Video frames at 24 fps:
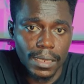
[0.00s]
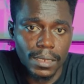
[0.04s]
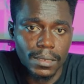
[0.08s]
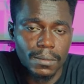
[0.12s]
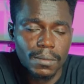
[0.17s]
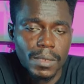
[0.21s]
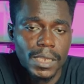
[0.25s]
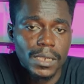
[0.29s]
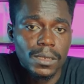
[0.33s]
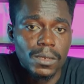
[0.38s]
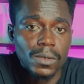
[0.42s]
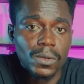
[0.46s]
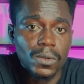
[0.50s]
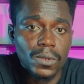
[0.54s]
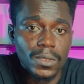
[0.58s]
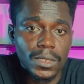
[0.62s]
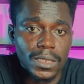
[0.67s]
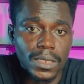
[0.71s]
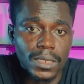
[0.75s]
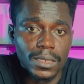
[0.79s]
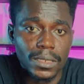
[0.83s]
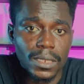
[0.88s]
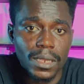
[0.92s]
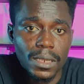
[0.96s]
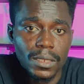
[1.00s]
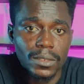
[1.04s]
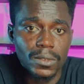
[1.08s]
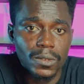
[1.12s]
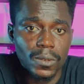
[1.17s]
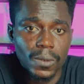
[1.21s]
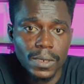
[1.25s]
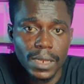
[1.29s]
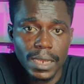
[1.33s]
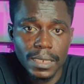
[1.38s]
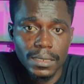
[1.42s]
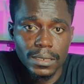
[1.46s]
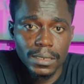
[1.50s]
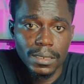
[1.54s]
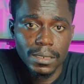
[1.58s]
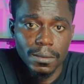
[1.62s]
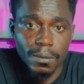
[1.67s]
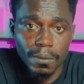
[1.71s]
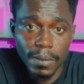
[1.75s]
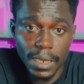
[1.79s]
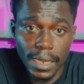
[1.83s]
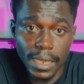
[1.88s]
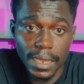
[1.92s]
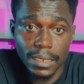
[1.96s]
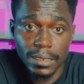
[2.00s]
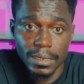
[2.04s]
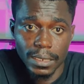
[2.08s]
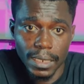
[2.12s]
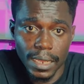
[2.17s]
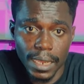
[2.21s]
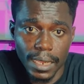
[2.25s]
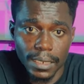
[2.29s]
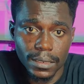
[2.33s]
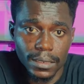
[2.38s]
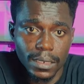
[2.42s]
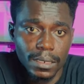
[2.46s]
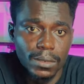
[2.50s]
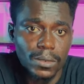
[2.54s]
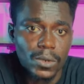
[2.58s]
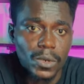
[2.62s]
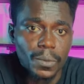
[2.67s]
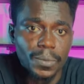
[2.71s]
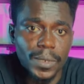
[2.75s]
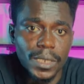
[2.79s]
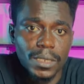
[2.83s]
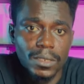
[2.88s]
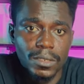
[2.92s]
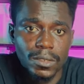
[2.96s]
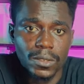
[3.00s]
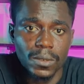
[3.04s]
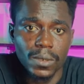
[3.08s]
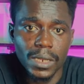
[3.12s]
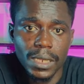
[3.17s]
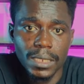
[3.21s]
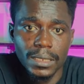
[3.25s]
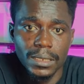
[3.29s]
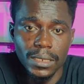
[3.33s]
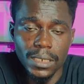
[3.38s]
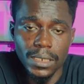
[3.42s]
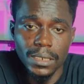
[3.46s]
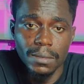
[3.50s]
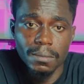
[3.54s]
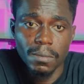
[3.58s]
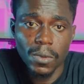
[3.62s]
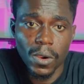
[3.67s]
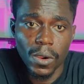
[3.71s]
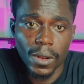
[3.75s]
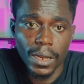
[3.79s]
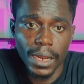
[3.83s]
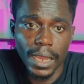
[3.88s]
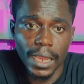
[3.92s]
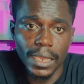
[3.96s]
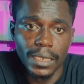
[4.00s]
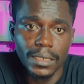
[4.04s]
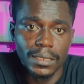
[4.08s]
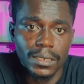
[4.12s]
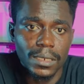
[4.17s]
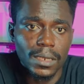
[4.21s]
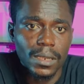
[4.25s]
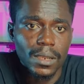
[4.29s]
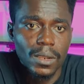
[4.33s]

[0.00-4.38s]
It closes to let in less light and opens to let in more light,